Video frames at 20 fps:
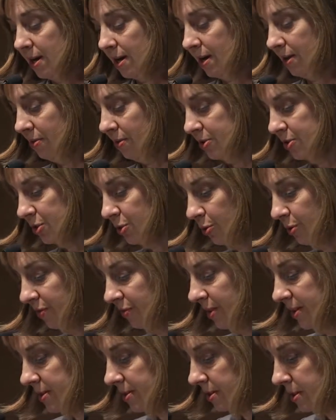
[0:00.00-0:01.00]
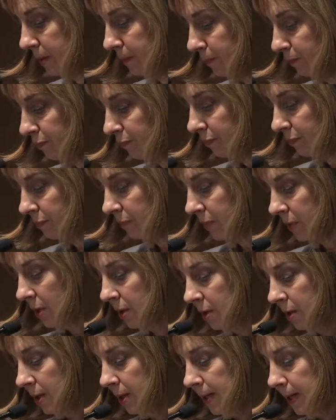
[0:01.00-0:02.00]
on the surface.
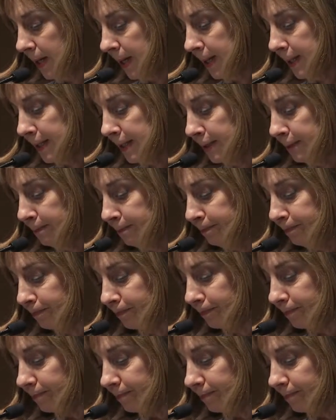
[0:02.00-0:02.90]
Um,